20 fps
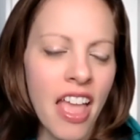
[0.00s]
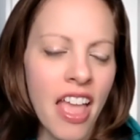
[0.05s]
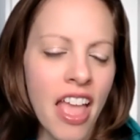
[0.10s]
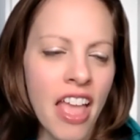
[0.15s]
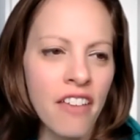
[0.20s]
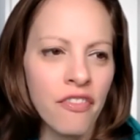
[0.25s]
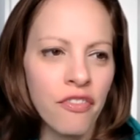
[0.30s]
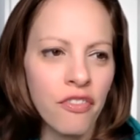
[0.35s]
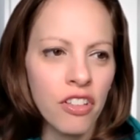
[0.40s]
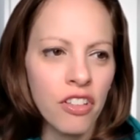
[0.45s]

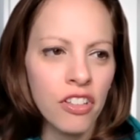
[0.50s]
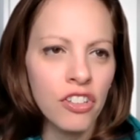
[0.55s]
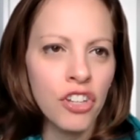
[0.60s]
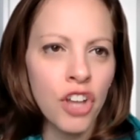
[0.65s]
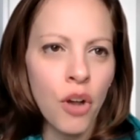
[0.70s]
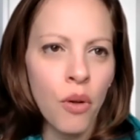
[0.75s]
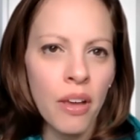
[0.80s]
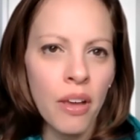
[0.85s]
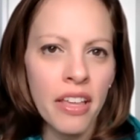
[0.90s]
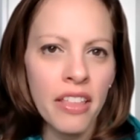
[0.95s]
If
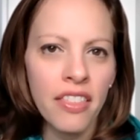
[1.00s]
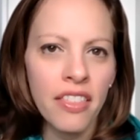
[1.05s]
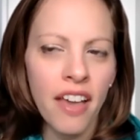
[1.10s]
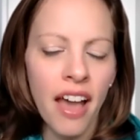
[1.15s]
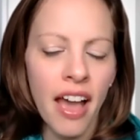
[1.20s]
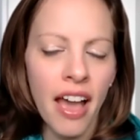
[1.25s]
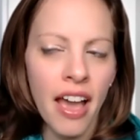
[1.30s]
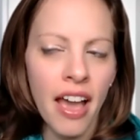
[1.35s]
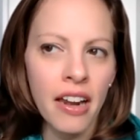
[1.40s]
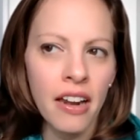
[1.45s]
knowing
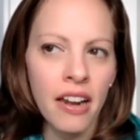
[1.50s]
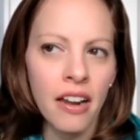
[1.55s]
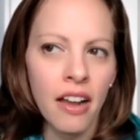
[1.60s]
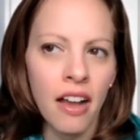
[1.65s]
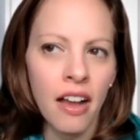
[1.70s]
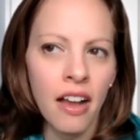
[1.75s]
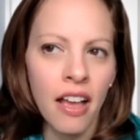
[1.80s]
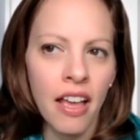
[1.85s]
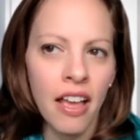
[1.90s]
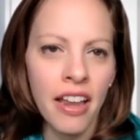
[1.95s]
that,
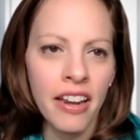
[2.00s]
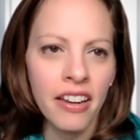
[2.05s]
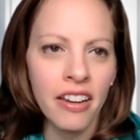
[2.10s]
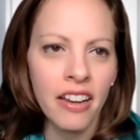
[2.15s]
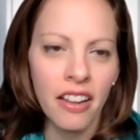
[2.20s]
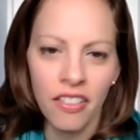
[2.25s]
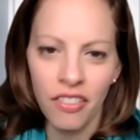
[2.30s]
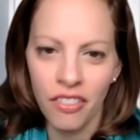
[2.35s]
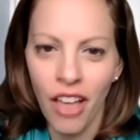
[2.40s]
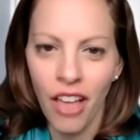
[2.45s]
and
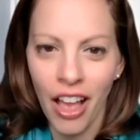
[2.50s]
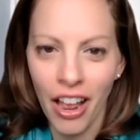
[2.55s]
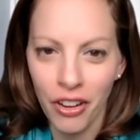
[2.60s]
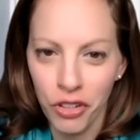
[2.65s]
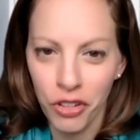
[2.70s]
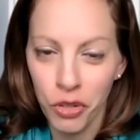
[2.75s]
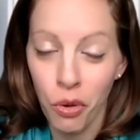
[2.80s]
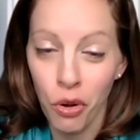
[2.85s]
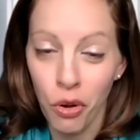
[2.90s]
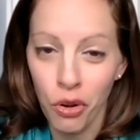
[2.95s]

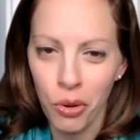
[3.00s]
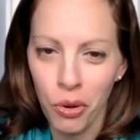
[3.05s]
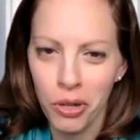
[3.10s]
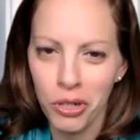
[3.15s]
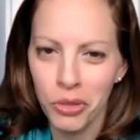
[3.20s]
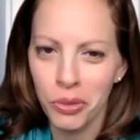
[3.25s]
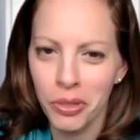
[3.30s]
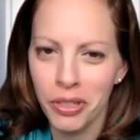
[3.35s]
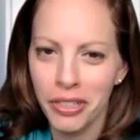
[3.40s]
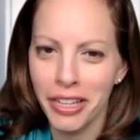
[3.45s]
you won't go
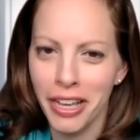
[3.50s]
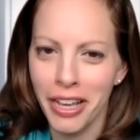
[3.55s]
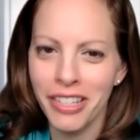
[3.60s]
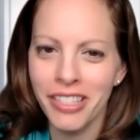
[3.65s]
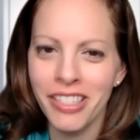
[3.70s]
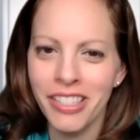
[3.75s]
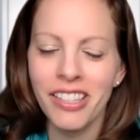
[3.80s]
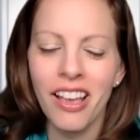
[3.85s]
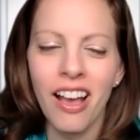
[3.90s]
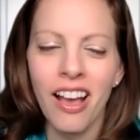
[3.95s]
into it,
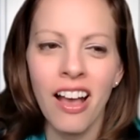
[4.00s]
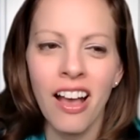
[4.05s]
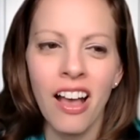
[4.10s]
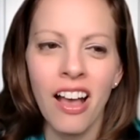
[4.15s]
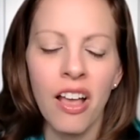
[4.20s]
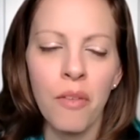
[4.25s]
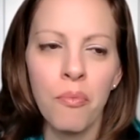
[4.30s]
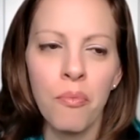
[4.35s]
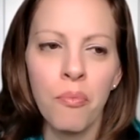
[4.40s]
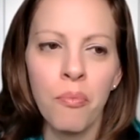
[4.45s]
yes,
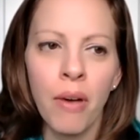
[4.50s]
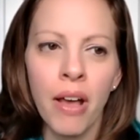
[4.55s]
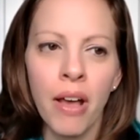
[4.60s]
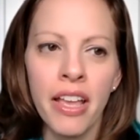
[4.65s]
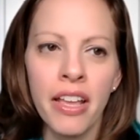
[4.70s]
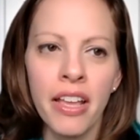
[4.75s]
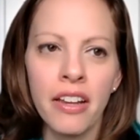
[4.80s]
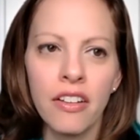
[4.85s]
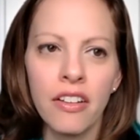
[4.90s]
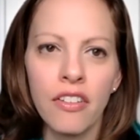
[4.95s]

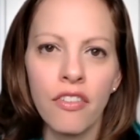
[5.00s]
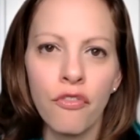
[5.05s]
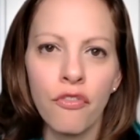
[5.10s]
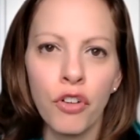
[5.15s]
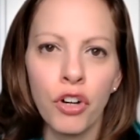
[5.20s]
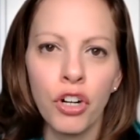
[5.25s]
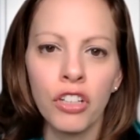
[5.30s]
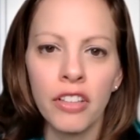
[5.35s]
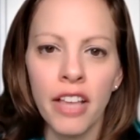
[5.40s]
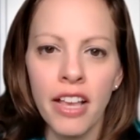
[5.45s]
but
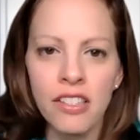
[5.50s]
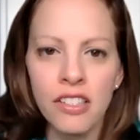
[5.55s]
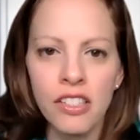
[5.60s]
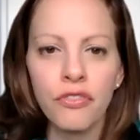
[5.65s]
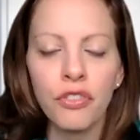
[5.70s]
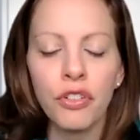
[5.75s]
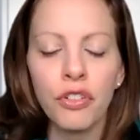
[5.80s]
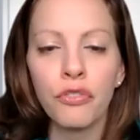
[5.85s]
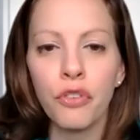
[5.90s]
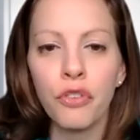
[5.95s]
for a lesson
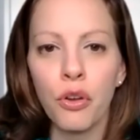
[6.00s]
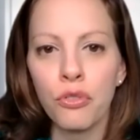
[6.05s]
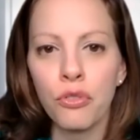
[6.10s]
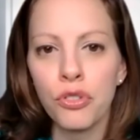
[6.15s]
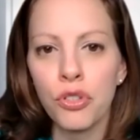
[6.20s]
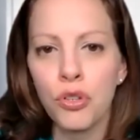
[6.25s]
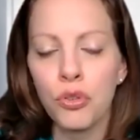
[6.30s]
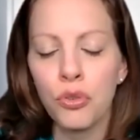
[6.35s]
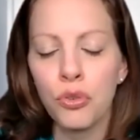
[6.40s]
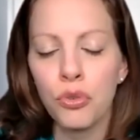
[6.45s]
for
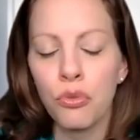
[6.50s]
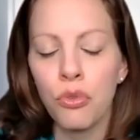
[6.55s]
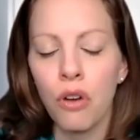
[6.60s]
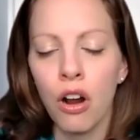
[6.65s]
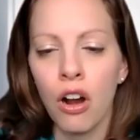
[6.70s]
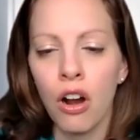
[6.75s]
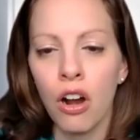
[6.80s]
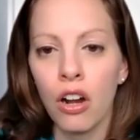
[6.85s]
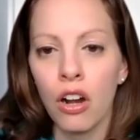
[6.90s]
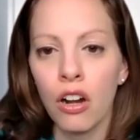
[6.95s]
folks who
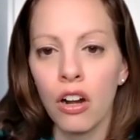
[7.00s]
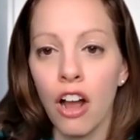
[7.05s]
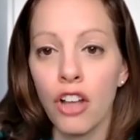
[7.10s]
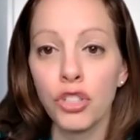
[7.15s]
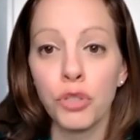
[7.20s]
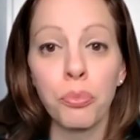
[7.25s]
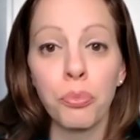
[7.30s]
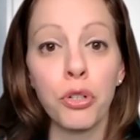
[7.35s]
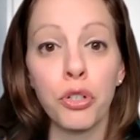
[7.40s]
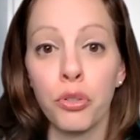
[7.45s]
are
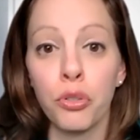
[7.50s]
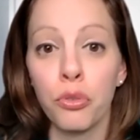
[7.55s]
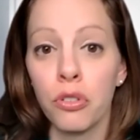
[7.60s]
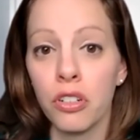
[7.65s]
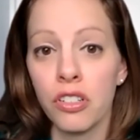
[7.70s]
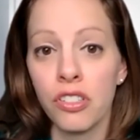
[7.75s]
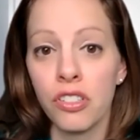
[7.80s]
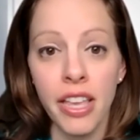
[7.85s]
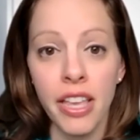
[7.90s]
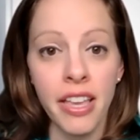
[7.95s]

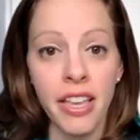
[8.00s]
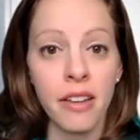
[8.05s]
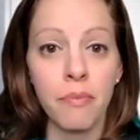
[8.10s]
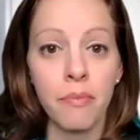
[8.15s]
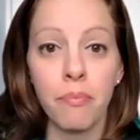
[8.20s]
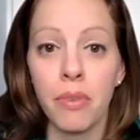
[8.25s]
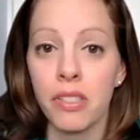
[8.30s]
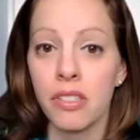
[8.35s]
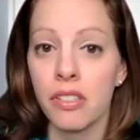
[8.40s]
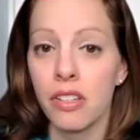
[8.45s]
entrepreneurs
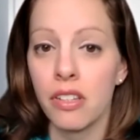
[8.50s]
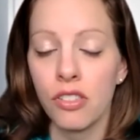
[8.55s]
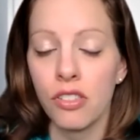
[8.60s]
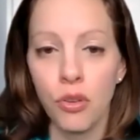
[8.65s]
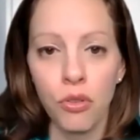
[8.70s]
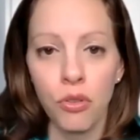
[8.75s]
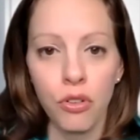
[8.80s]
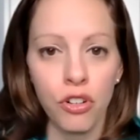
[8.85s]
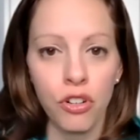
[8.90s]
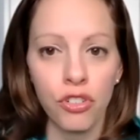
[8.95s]
and business
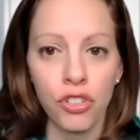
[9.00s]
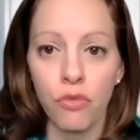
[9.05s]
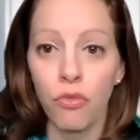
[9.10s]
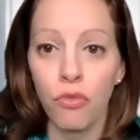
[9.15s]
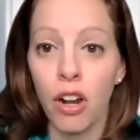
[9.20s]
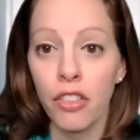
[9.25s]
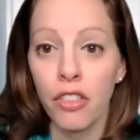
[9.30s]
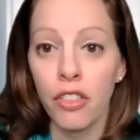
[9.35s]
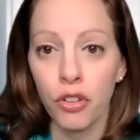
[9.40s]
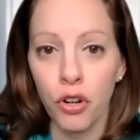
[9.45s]
owners and
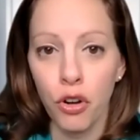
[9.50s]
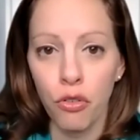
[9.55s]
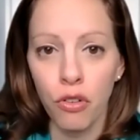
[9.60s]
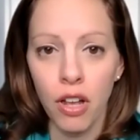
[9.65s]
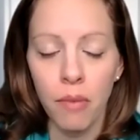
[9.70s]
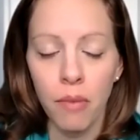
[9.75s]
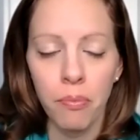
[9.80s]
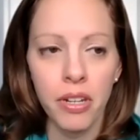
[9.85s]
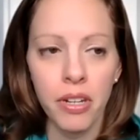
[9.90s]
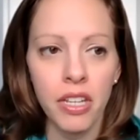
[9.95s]
running their own
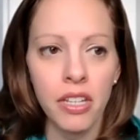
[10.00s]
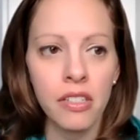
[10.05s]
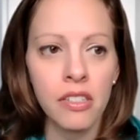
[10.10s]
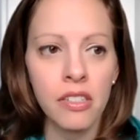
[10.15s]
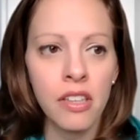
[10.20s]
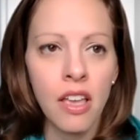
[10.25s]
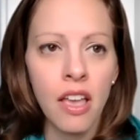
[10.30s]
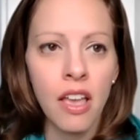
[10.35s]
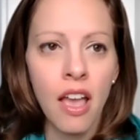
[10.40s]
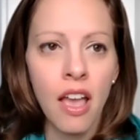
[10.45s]

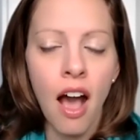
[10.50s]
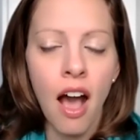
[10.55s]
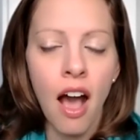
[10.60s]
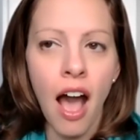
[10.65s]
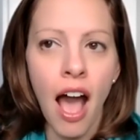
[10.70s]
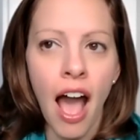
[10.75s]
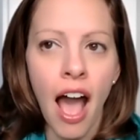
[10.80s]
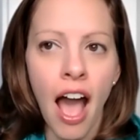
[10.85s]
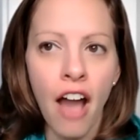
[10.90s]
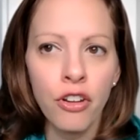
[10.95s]
companies,
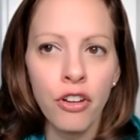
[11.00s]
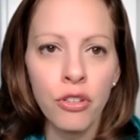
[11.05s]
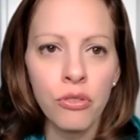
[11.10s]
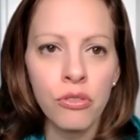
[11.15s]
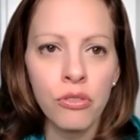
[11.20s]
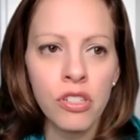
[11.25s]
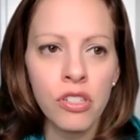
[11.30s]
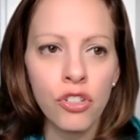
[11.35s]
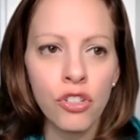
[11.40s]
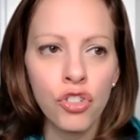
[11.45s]
how do you
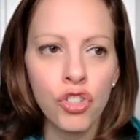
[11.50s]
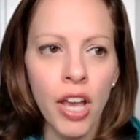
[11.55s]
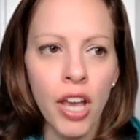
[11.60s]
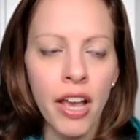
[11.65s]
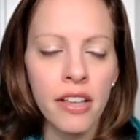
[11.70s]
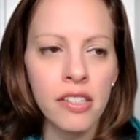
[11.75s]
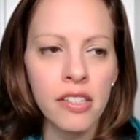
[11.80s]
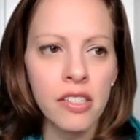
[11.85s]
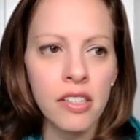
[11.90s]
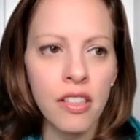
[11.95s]

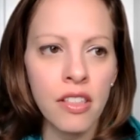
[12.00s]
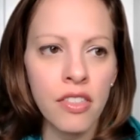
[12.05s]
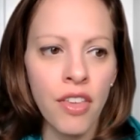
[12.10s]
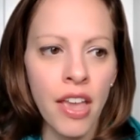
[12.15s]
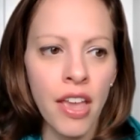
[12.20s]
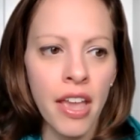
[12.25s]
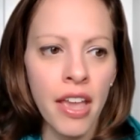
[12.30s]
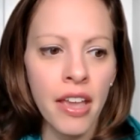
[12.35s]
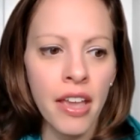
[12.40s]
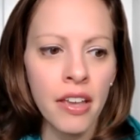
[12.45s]
suggest
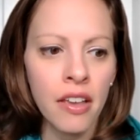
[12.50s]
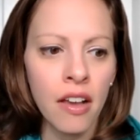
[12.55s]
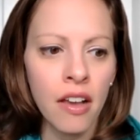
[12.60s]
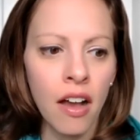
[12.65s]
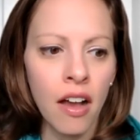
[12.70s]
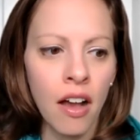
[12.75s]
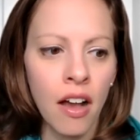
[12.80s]
they